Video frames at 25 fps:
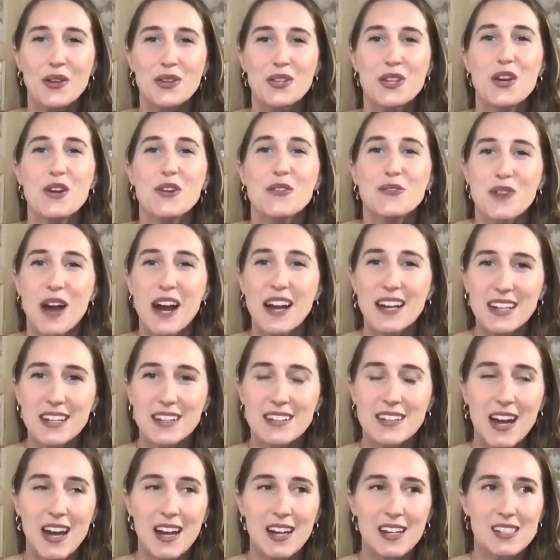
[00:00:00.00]
you
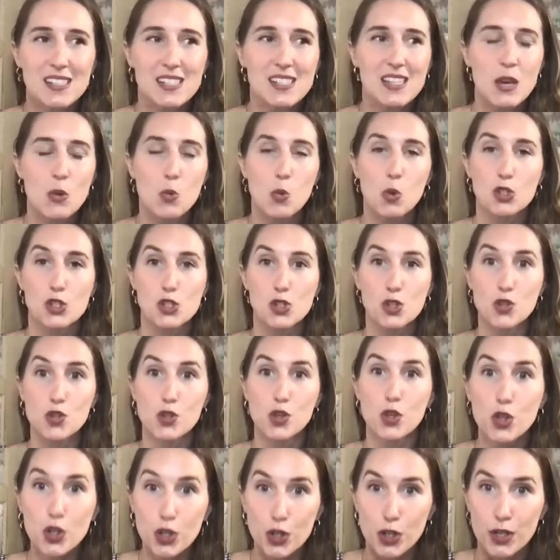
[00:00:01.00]
recognize that what's
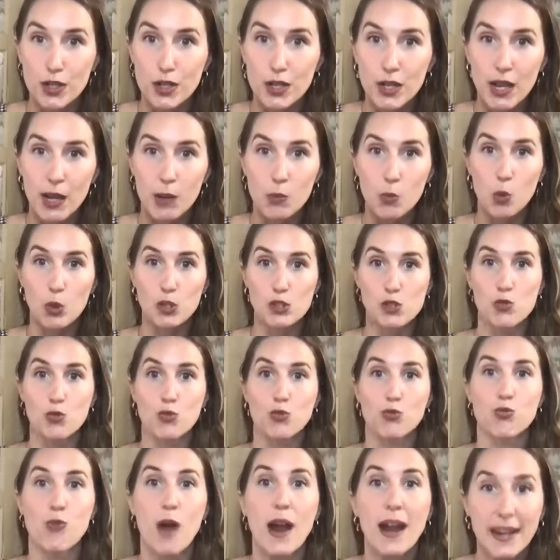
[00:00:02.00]
good and what's
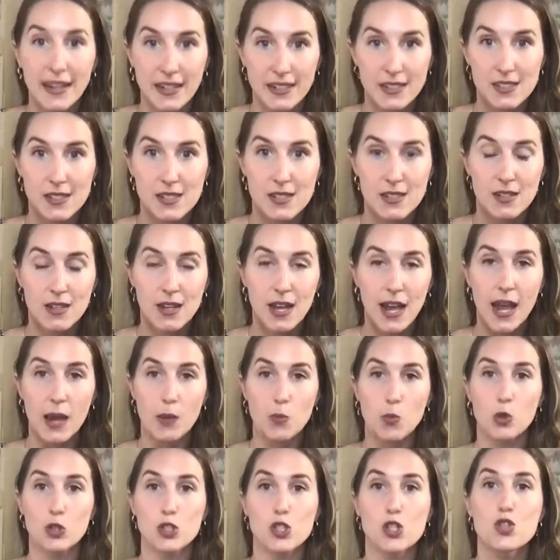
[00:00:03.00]
right
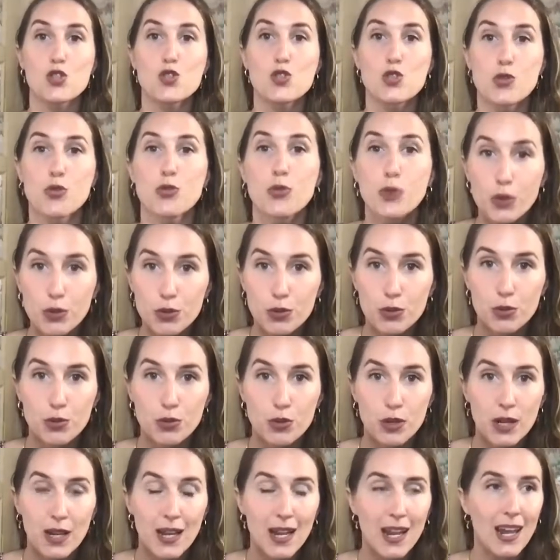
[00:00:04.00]
and what's
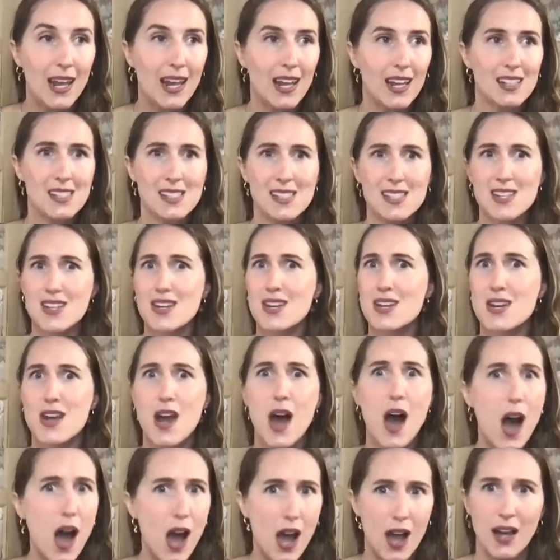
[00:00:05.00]
true is
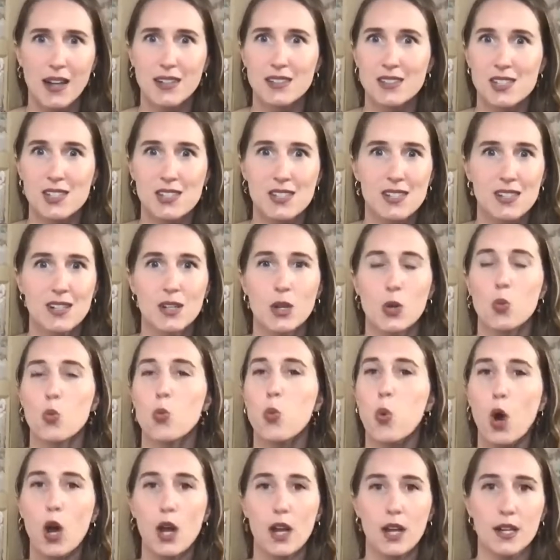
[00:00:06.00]
not
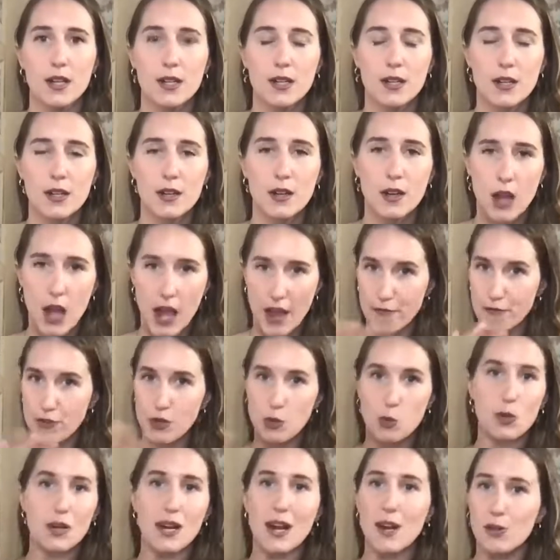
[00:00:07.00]
what
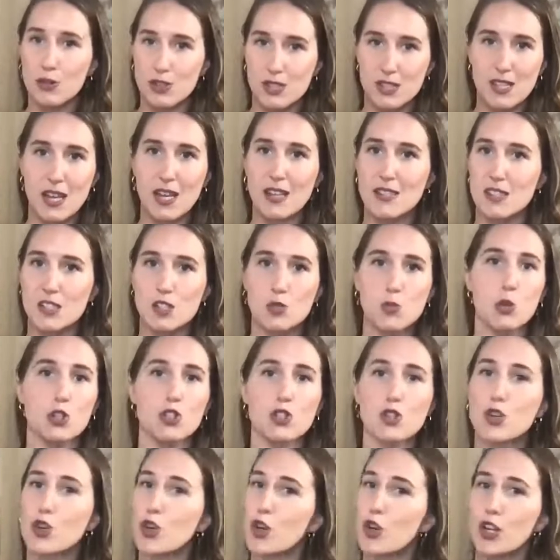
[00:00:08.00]
everyone else says is
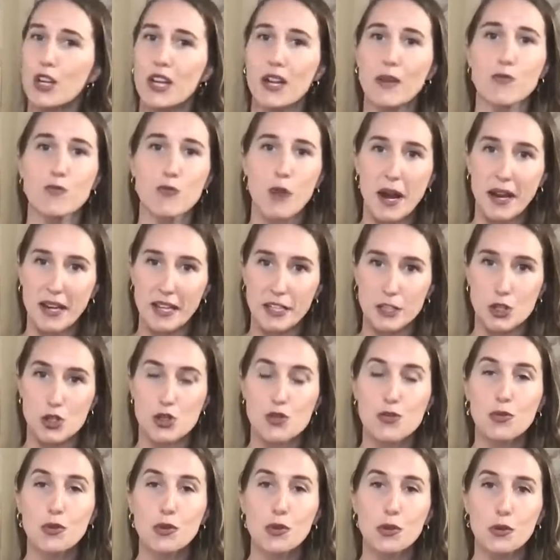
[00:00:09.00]
what's good and right and
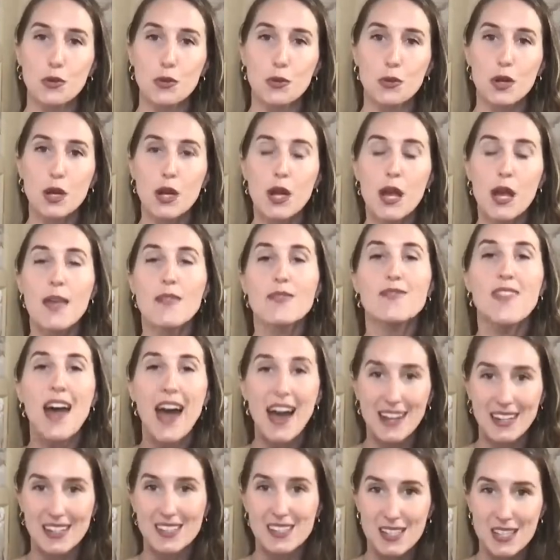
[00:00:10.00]
true.
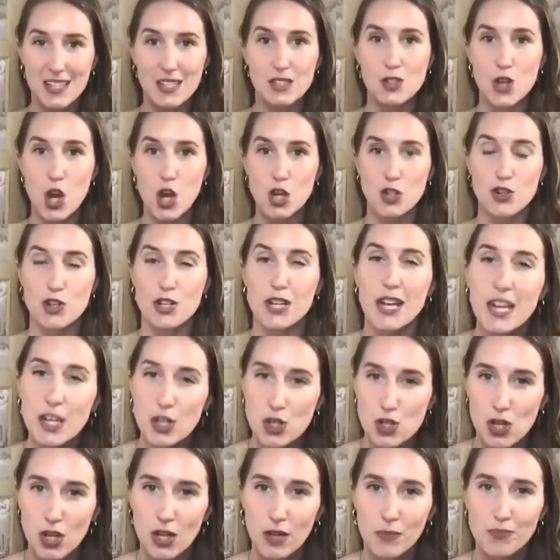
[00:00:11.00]
That is the
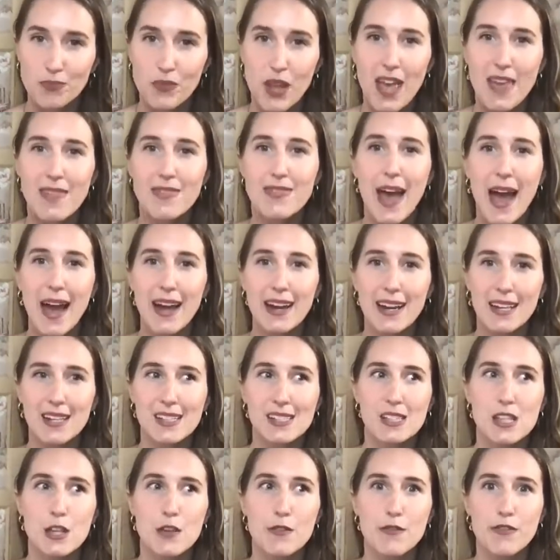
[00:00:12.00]
indoctrination. That
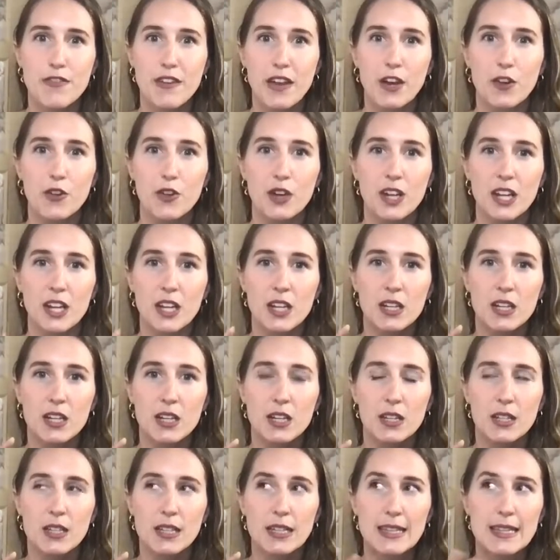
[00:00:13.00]
is the very
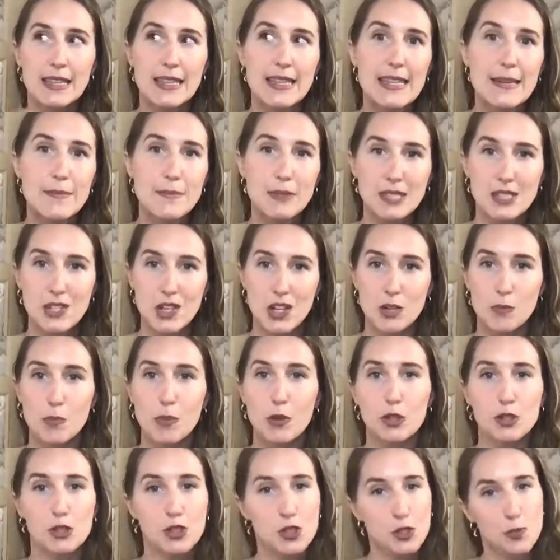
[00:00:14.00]
limited
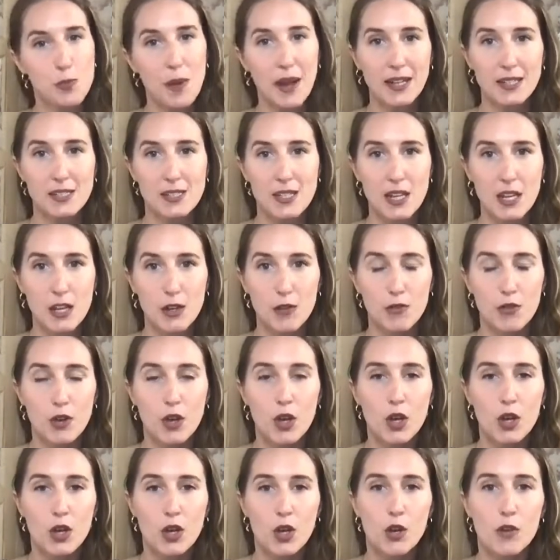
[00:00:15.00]
perspective
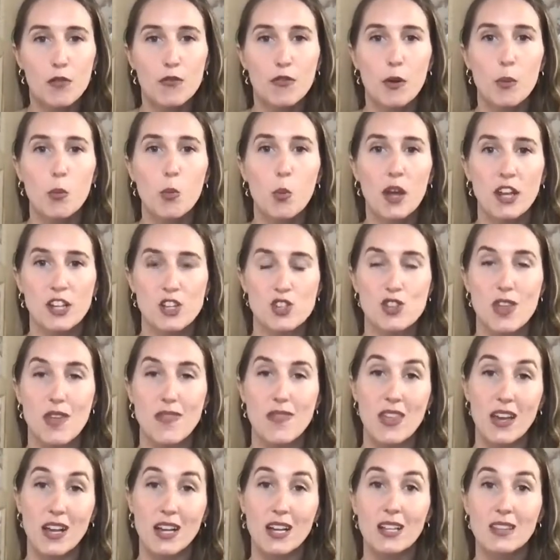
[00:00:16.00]
from which
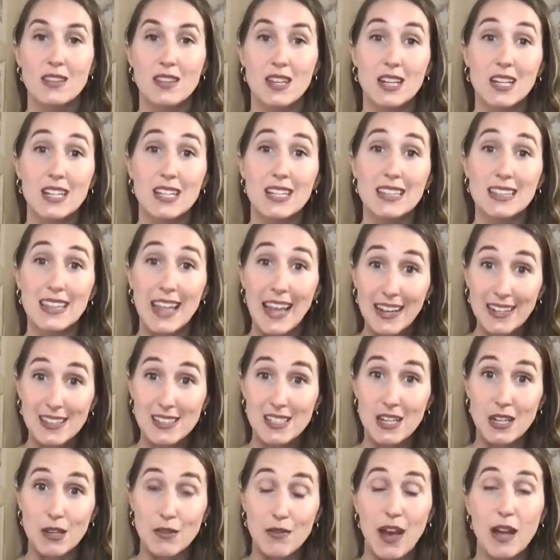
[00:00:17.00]
that the
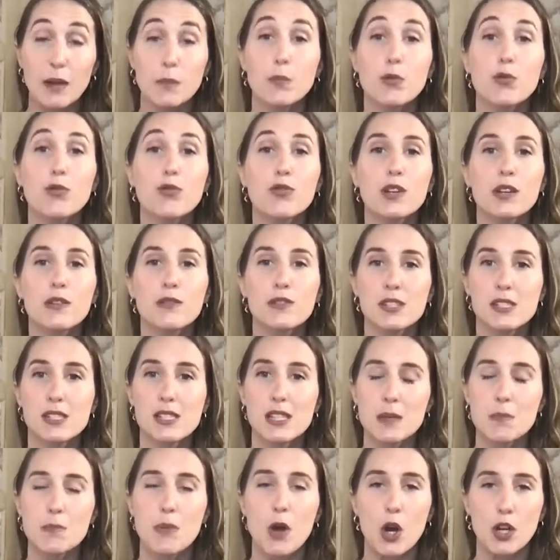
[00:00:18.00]
collective had
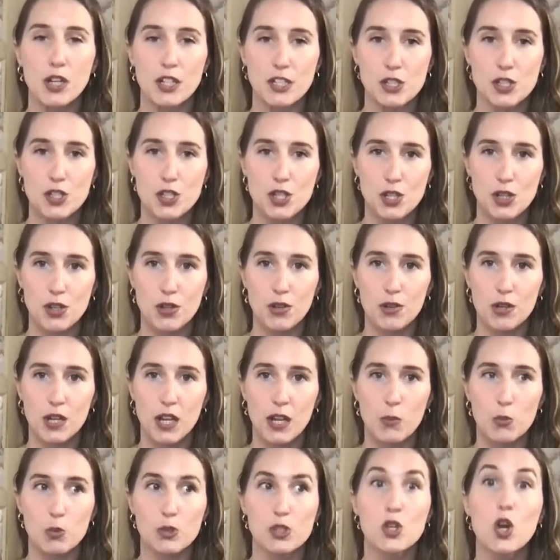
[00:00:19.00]
previously bought into
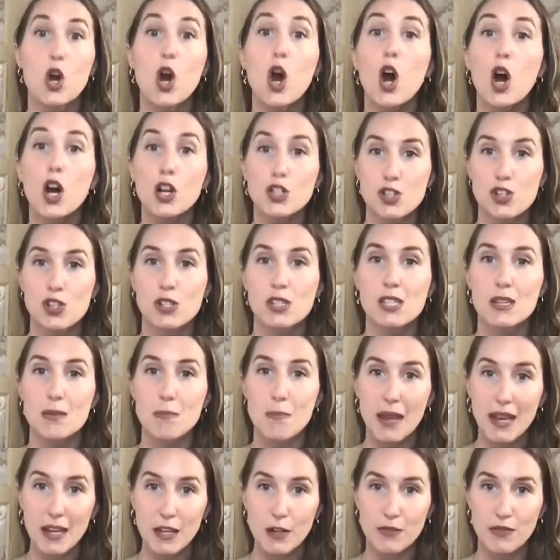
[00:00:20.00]
and was consciously
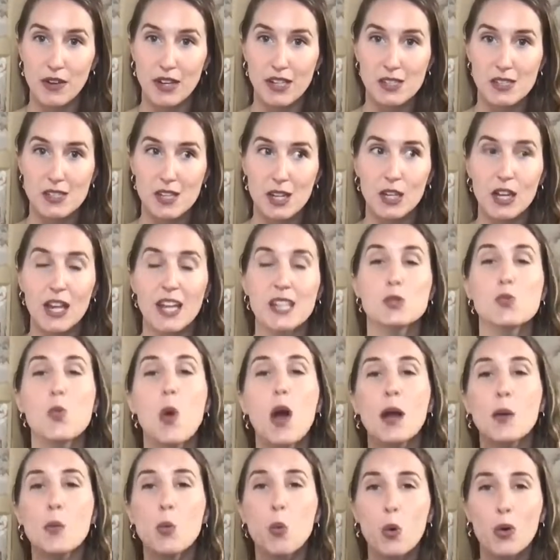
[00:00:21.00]
manifesting. It's
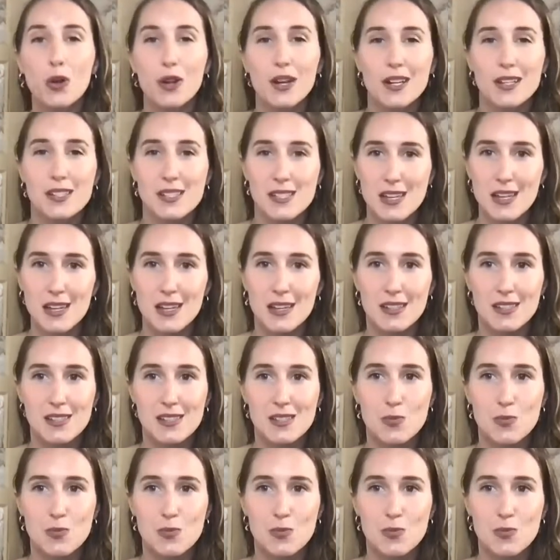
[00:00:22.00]
why war exists,